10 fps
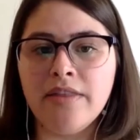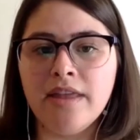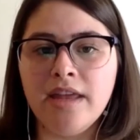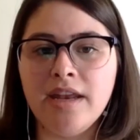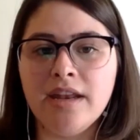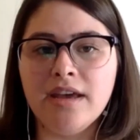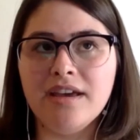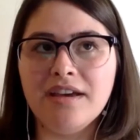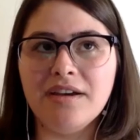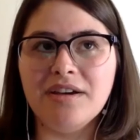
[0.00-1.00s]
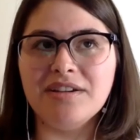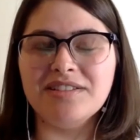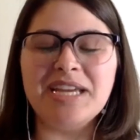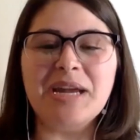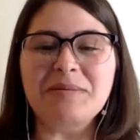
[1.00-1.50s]
then,
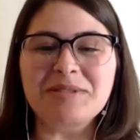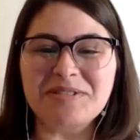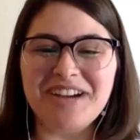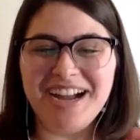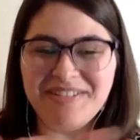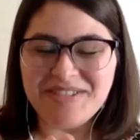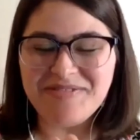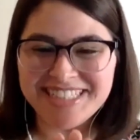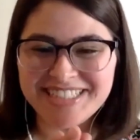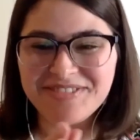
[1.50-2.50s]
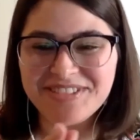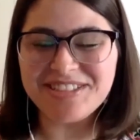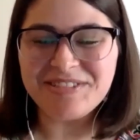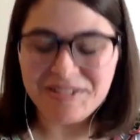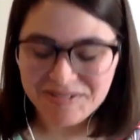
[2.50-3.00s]
damn, so I'm going to mess up with
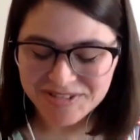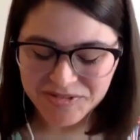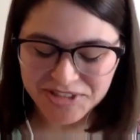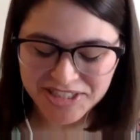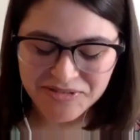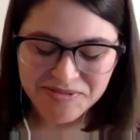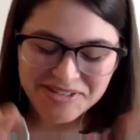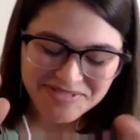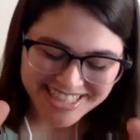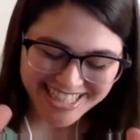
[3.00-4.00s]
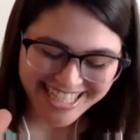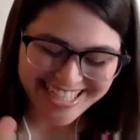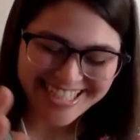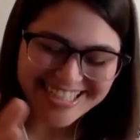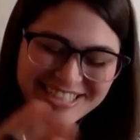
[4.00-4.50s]
the term, so forgive me. But
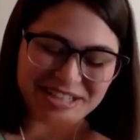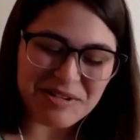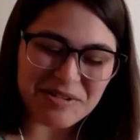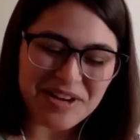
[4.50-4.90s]
so